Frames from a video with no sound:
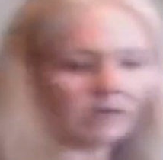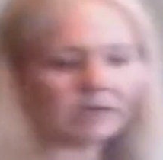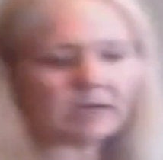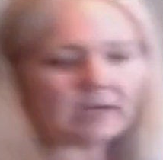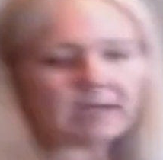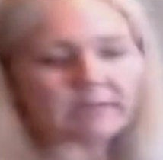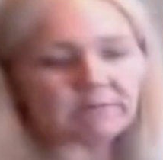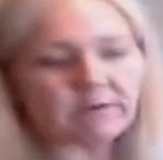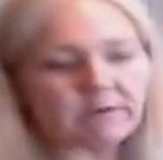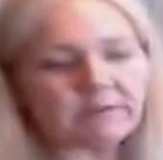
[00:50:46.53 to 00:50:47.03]
I
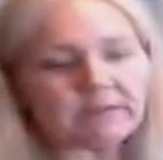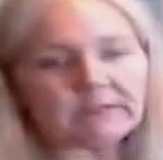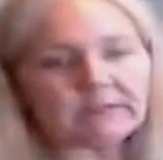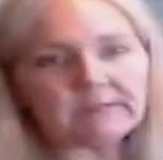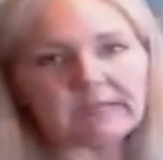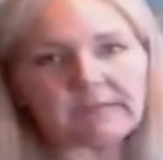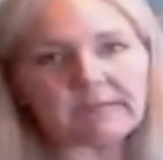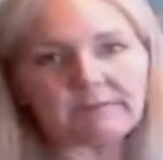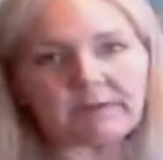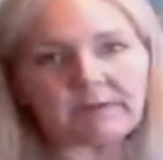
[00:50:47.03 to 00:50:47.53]
run the
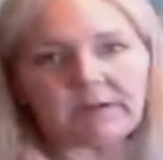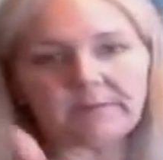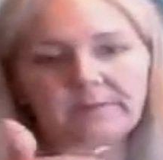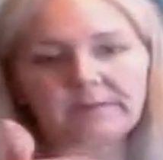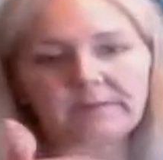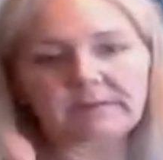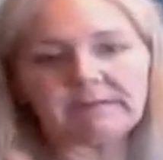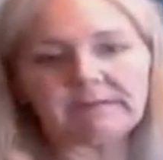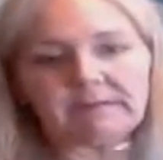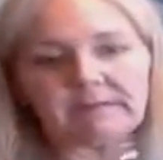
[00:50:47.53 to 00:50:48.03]
tape up
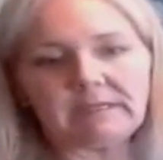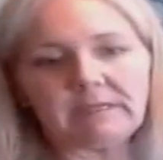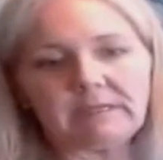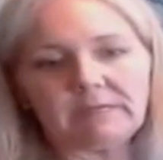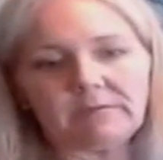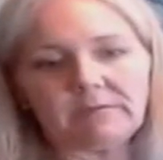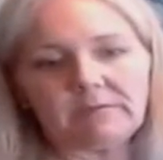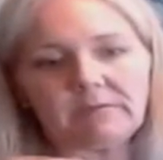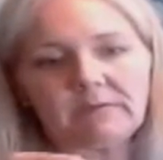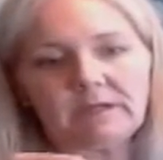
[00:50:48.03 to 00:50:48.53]
the
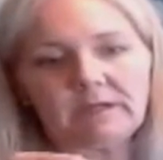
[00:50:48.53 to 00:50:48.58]
seam,